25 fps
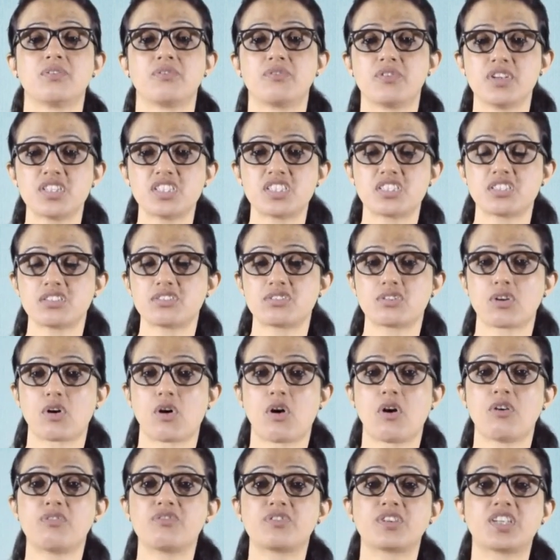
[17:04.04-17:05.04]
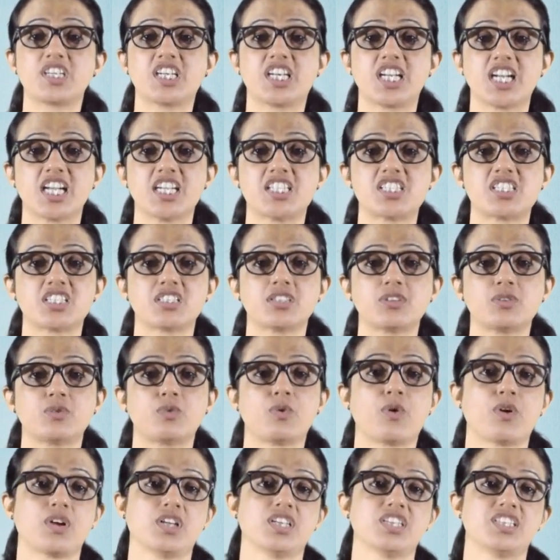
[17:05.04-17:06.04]
which is of greater
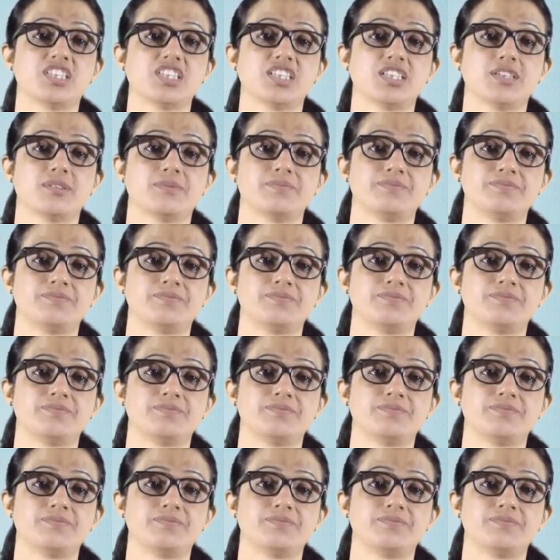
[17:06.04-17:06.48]
quality.